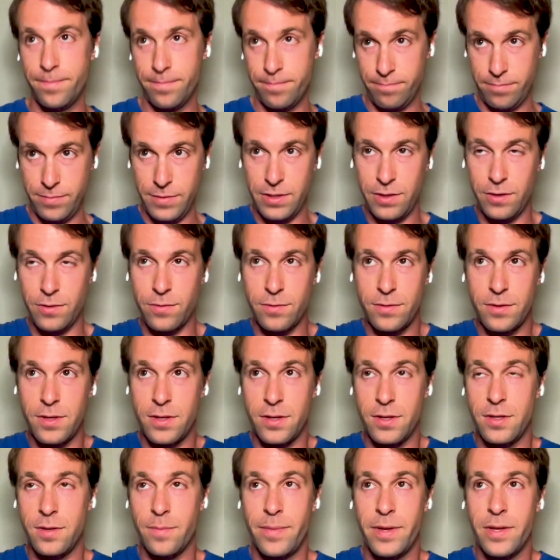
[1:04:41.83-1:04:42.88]
you know the,
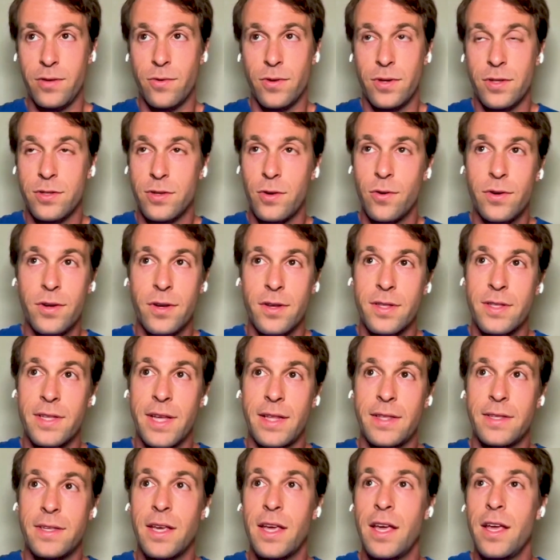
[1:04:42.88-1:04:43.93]
the Bitcoin token that
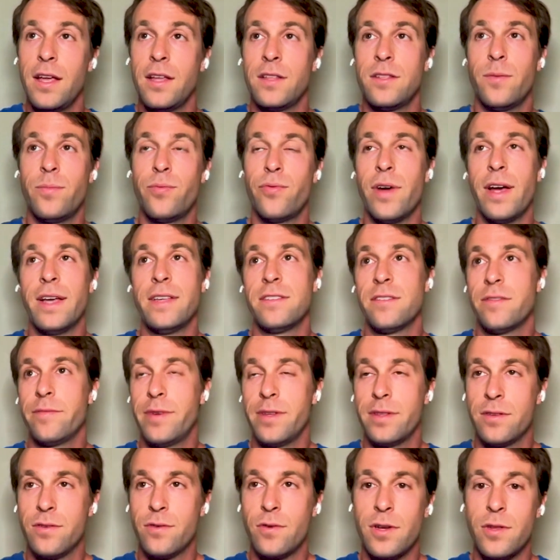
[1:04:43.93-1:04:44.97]
the price of
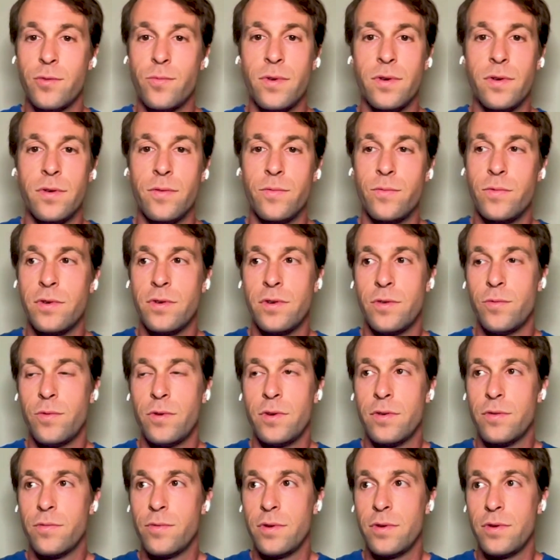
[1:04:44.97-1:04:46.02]
Bitcoin will will will,
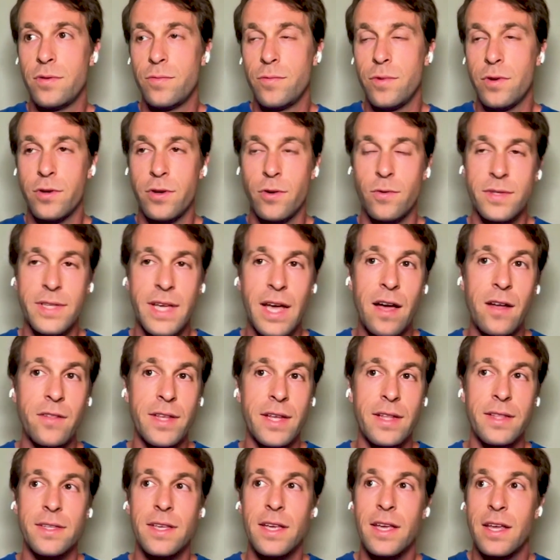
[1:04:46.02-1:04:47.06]
will, will go down
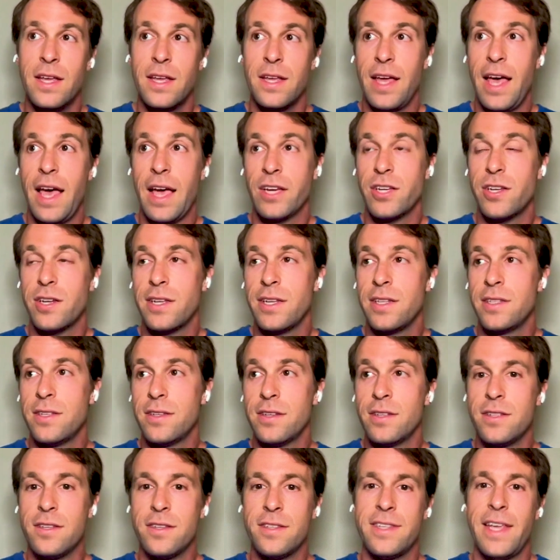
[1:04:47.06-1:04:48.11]
and actually the,
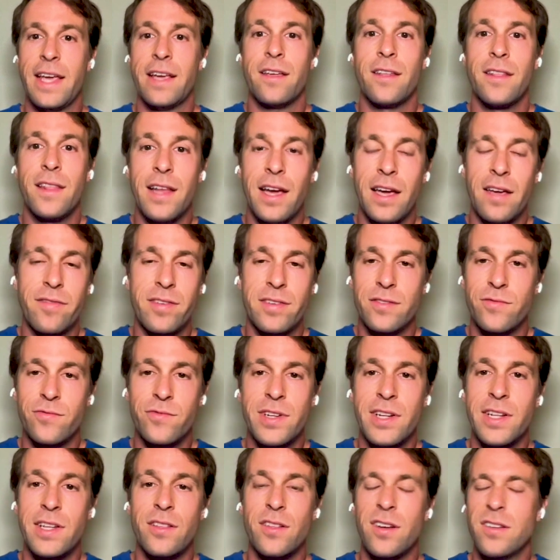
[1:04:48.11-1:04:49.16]
the second life is really
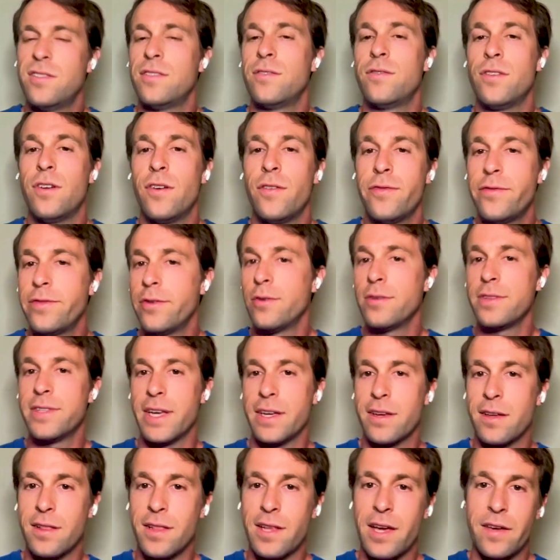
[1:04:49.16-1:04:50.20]
not a, a full
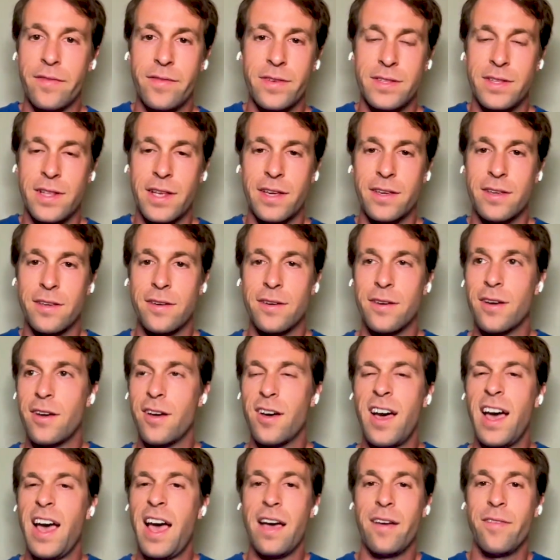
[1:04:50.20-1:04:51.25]
second life it's like a, a,
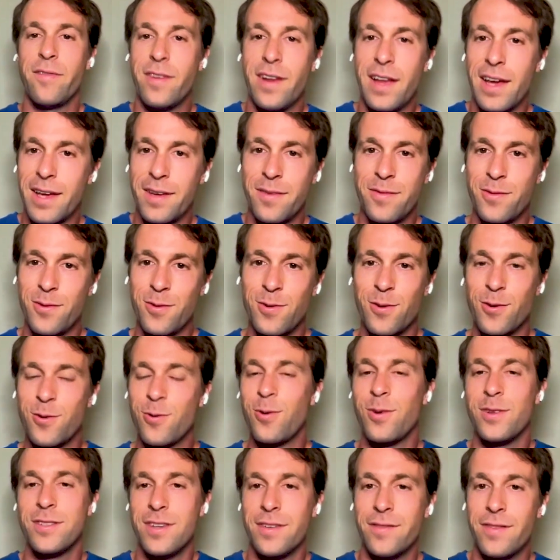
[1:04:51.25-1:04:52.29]
half life or a
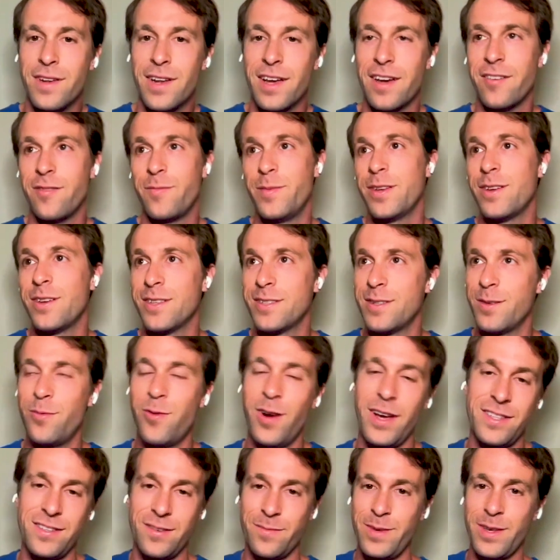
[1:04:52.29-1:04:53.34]
quarter of a life because the price
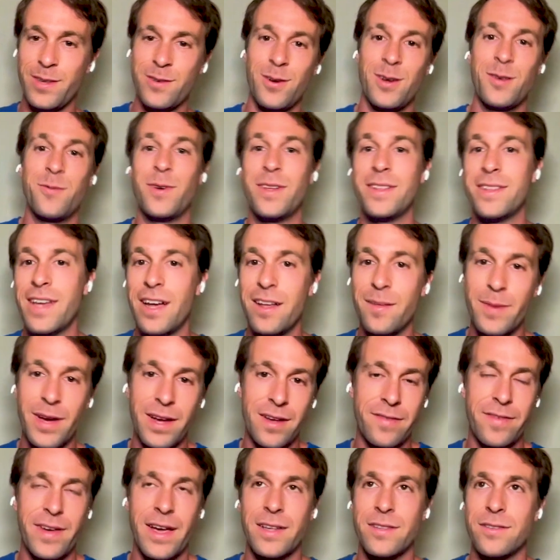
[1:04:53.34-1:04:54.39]
of bitcoin went down by a
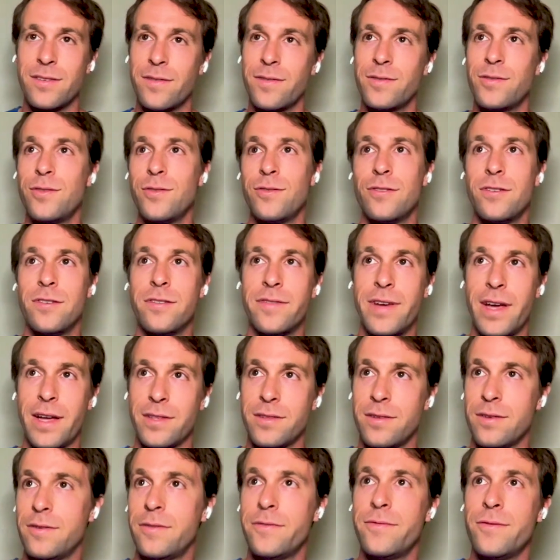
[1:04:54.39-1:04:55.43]
factor of two or a factor
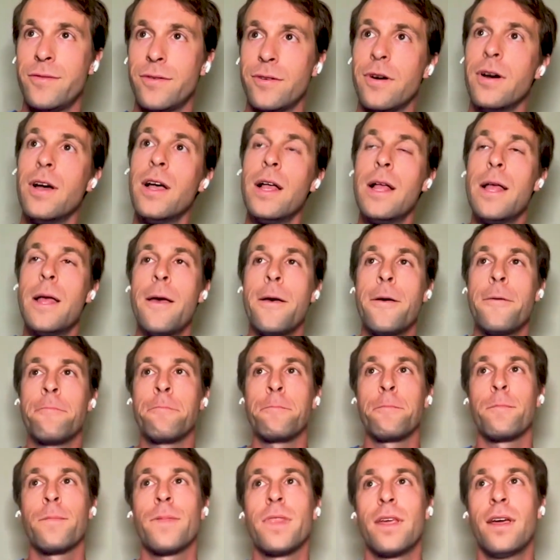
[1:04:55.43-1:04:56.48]
of four
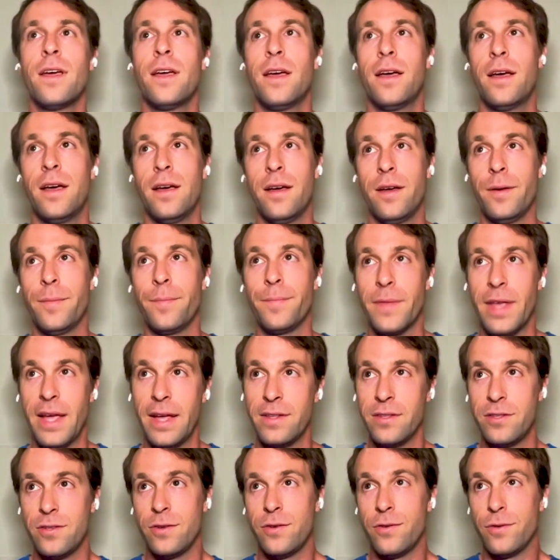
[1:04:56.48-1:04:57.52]
um, and
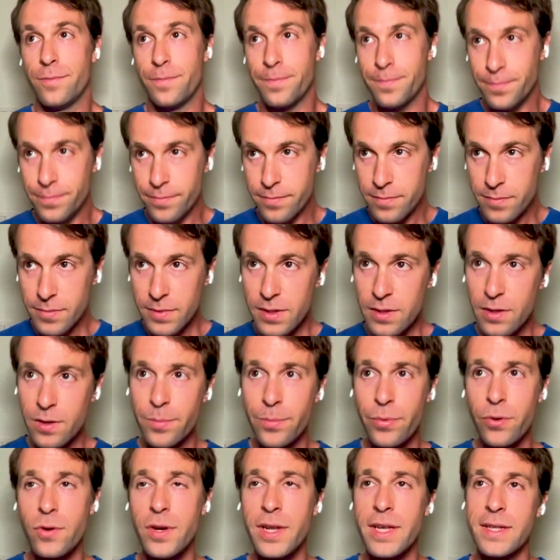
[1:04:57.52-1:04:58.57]
so
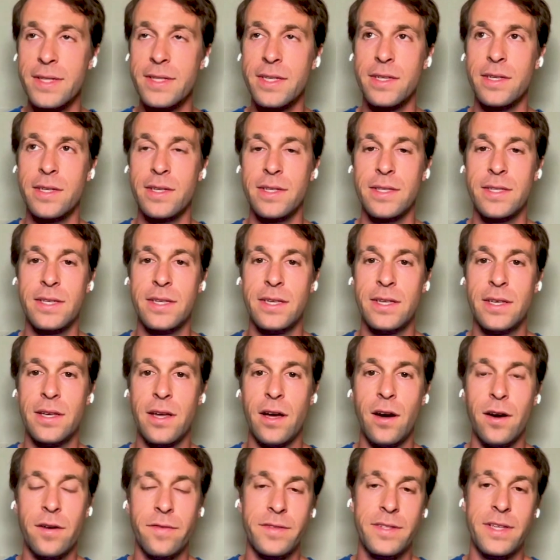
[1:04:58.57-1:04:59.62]
pulling the the
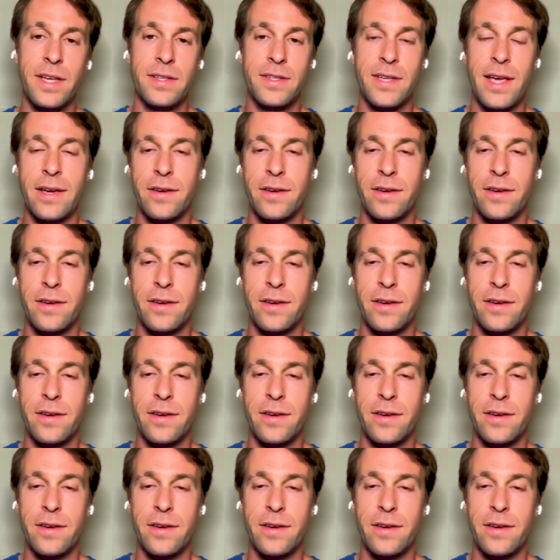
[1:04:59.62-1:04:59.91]
off the attack